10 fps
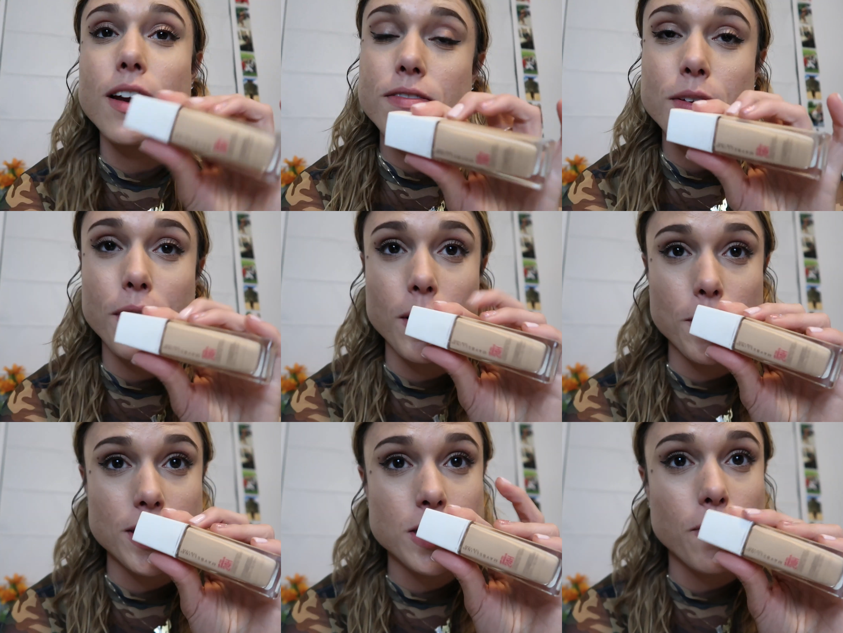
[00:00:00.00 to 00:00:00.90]
Definitely
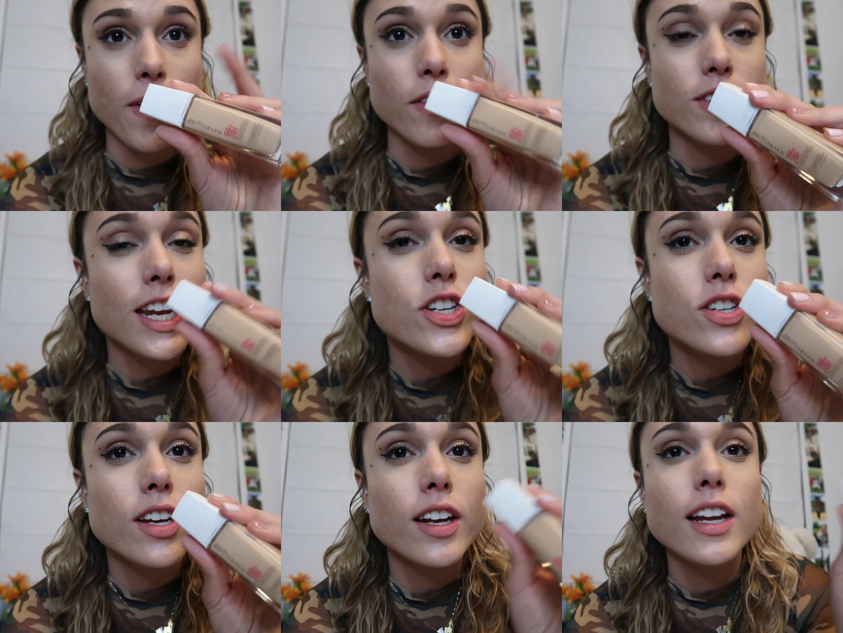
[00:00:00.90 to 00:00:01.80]
recommend this
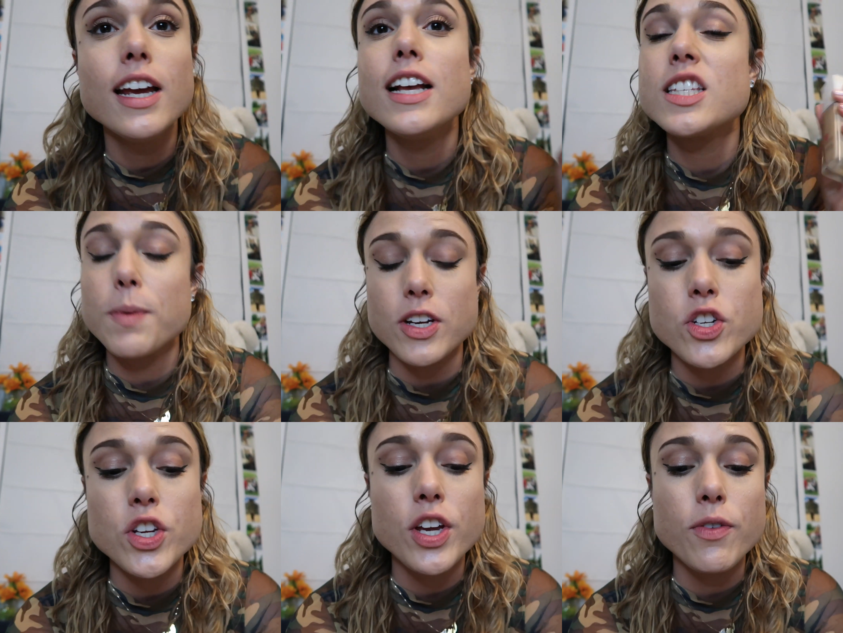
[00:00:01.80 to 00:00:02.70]
foundation,
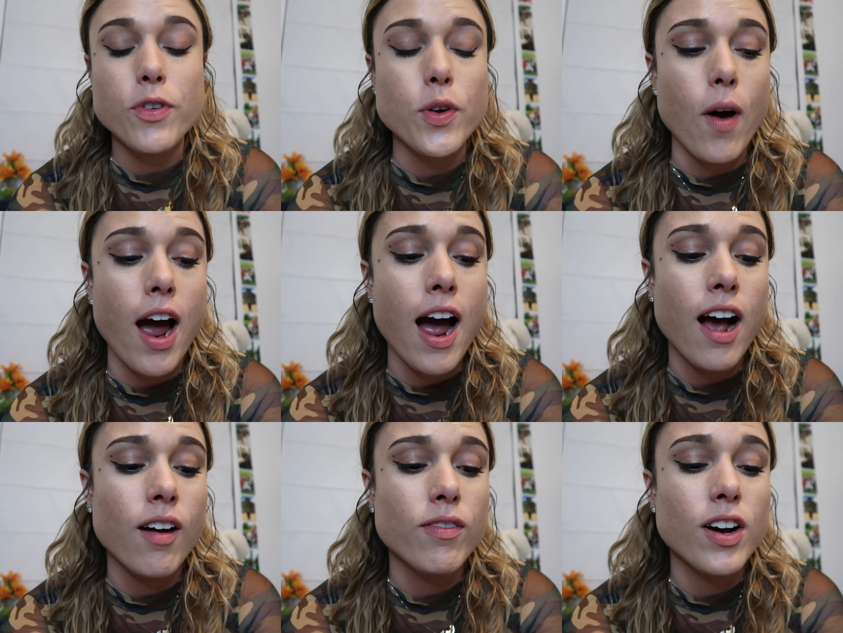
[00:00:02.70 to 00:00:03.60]
especially if you
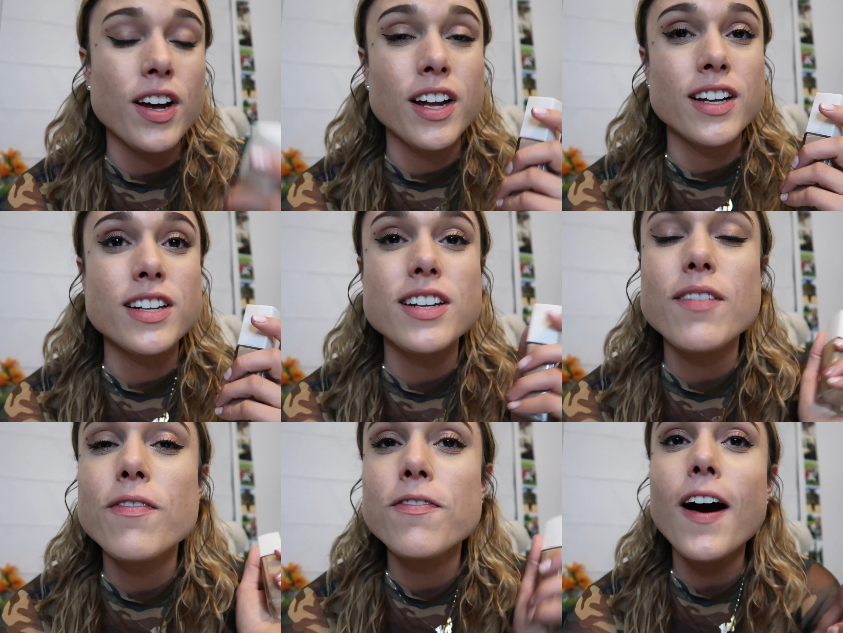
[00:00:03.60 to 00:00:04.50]
have a
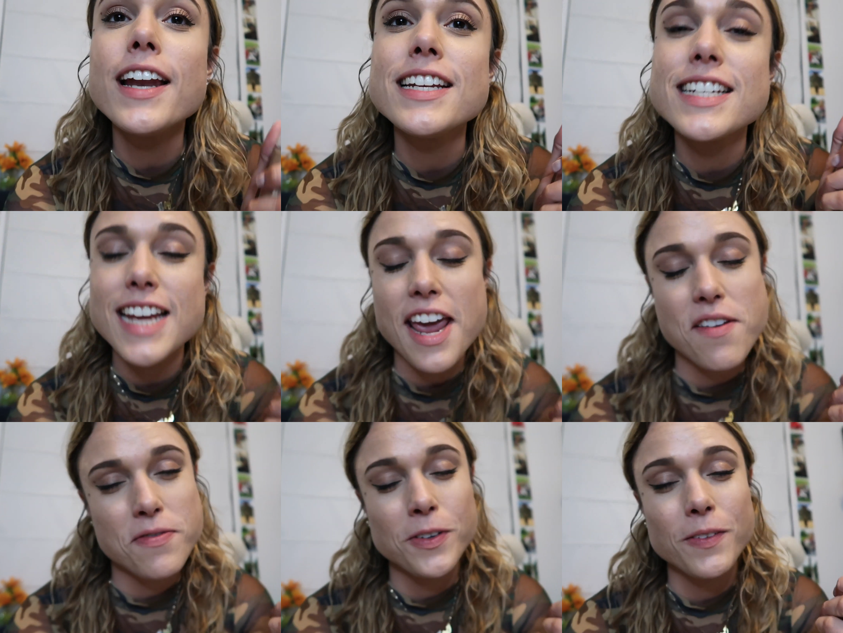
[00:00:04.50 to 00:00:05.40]
fun
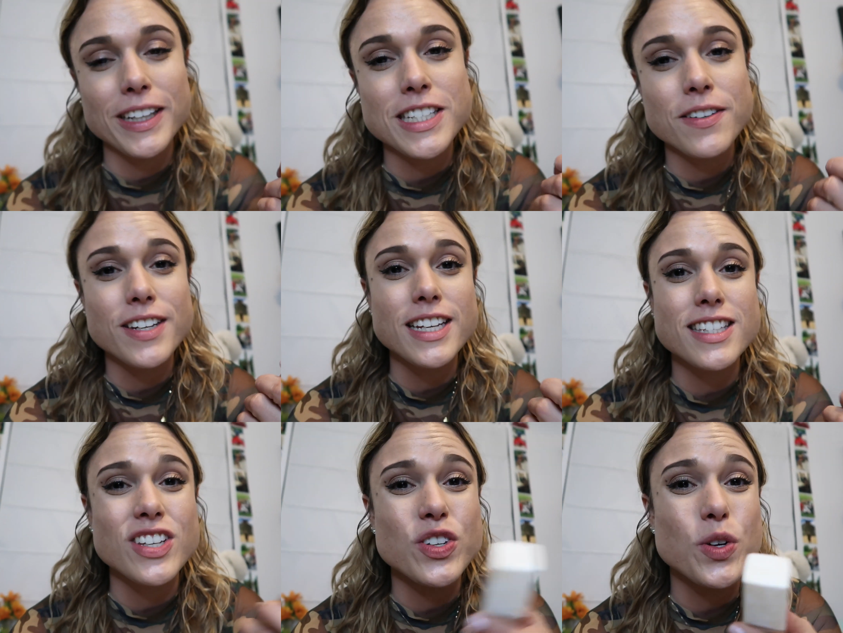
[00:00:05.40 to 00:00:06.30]
day full of
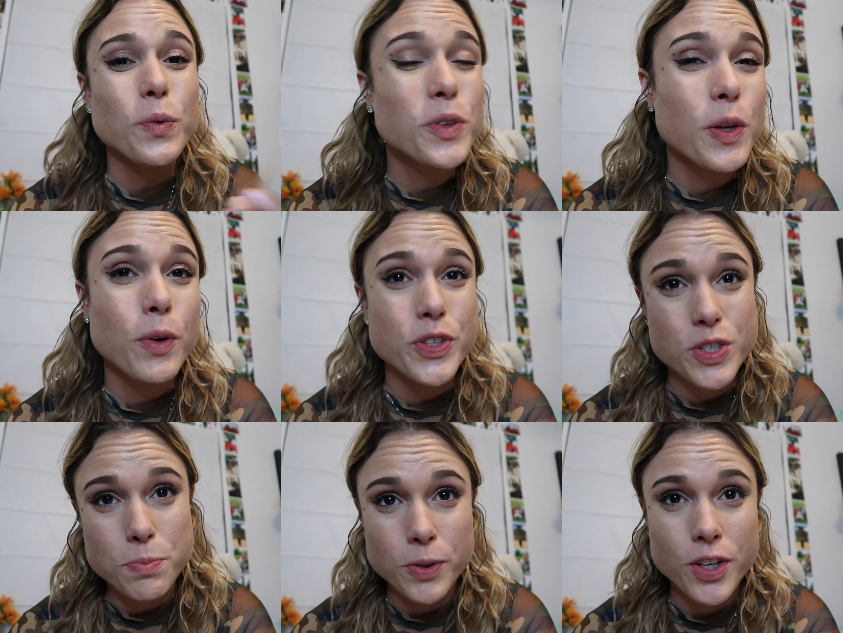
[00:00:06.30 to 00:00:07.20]
activities and you don't really want to
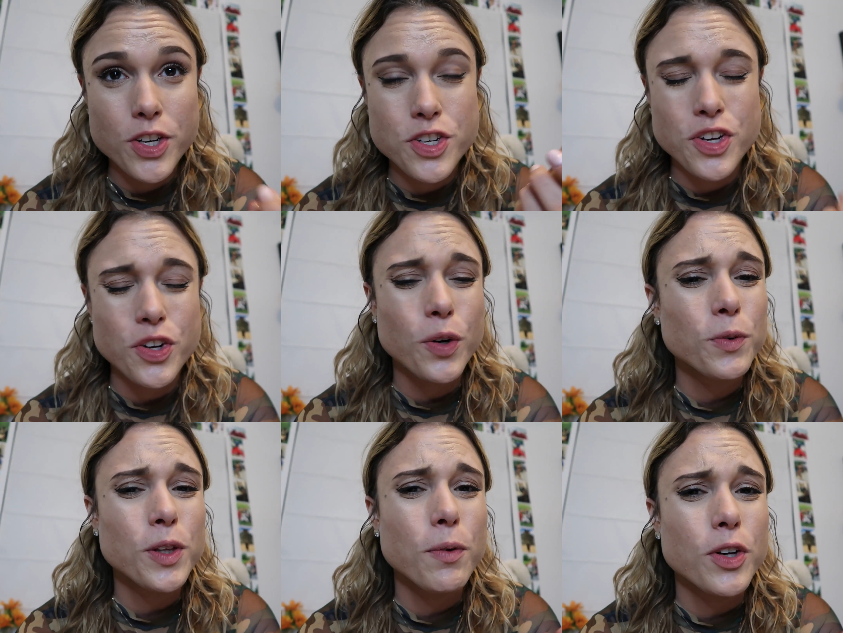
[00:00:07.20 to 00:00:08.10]
splurge and you don't
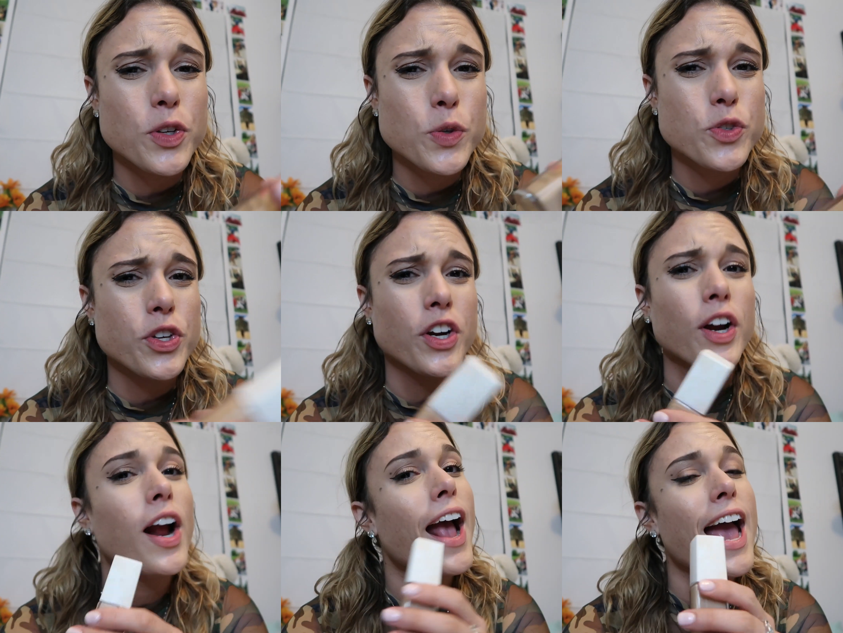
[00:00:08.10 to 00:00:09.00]
really want to use your
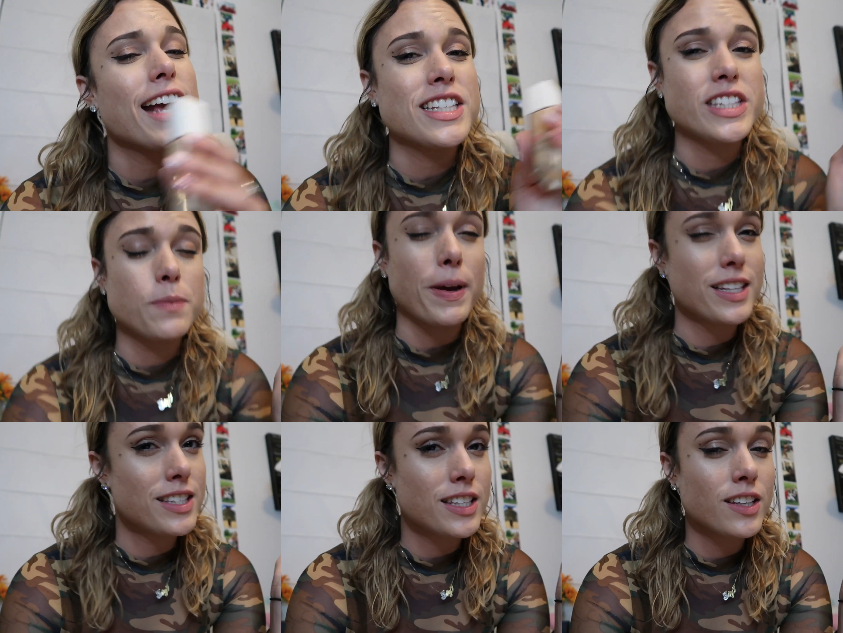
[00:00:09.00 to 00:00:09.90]

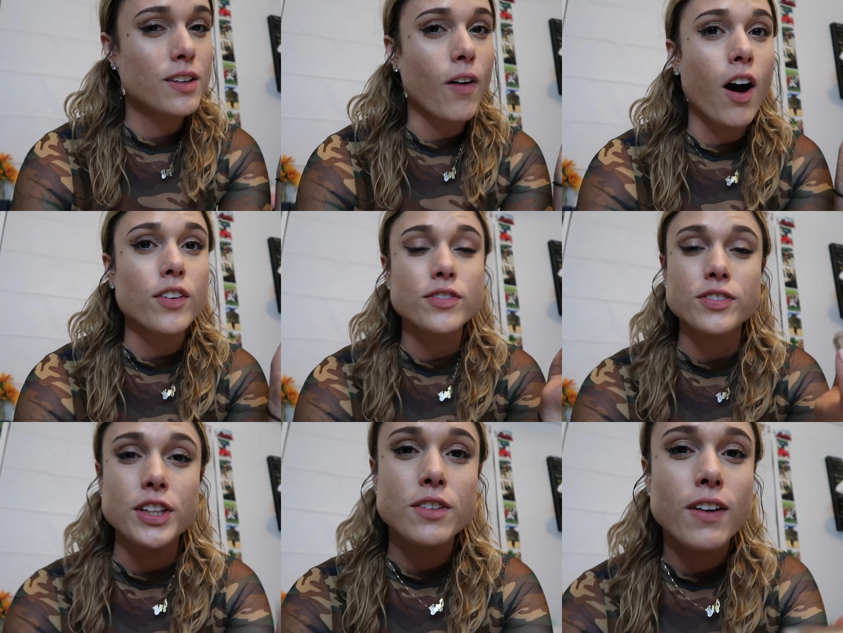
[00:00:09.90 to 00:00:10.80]
expensive on
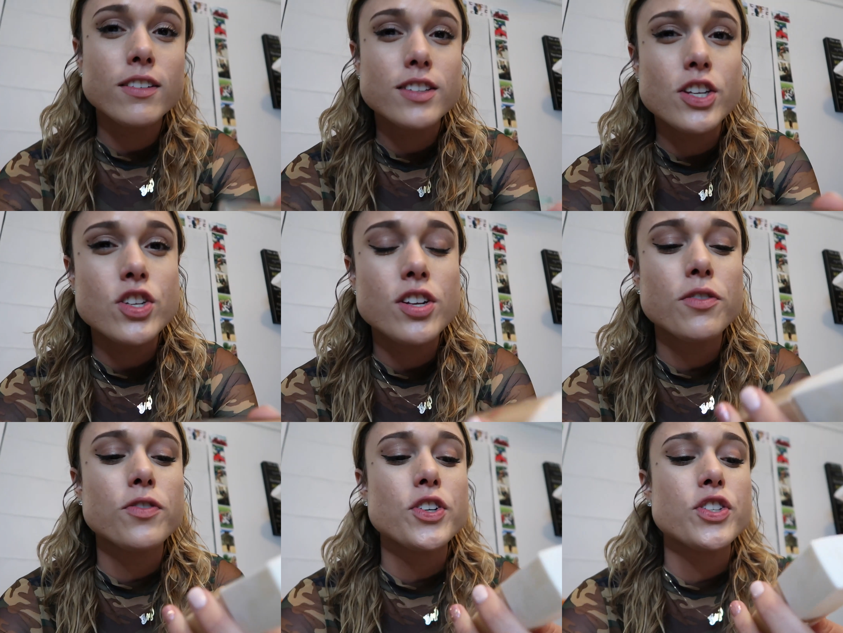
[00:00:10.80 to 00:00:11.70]
fleek foundation
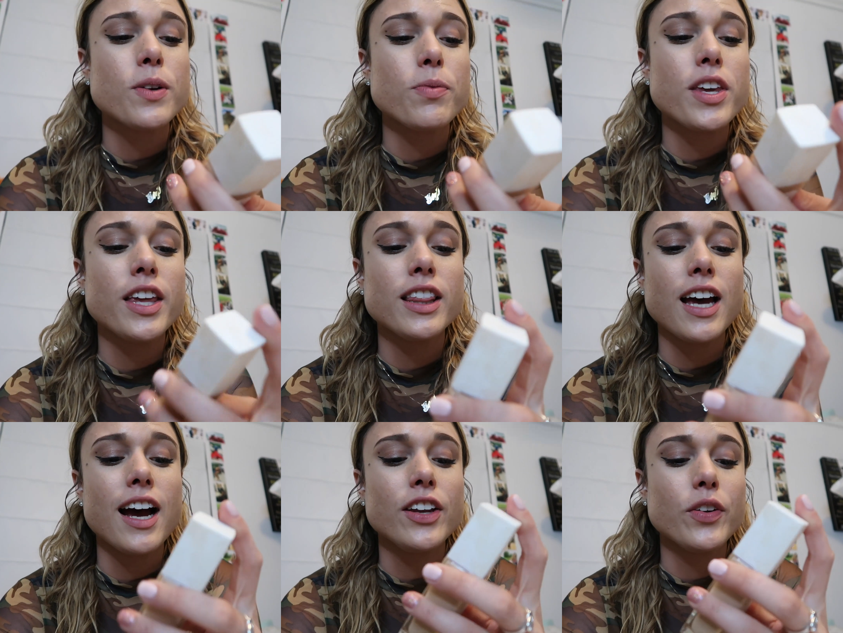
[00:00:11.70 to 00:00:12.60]
for something
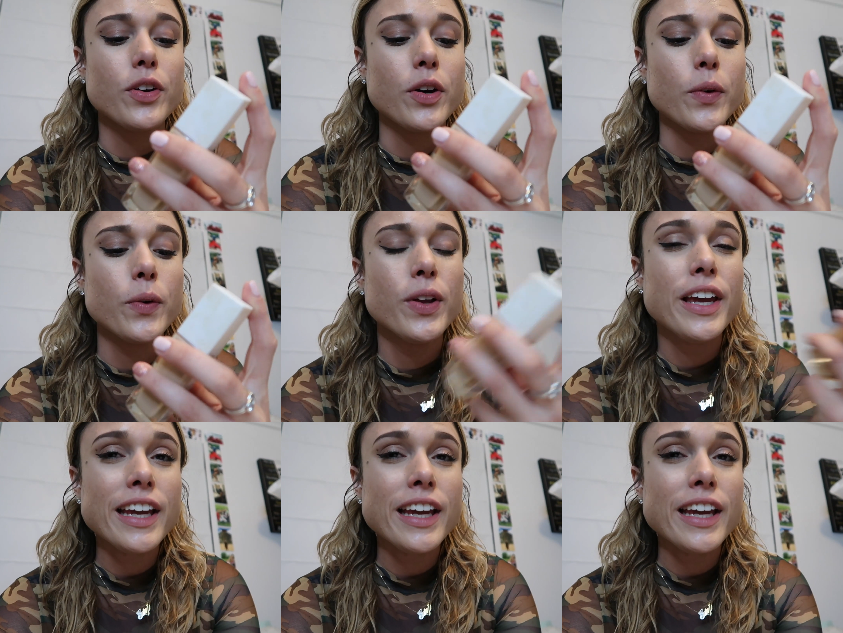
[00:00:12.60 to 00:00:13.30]
that, you know,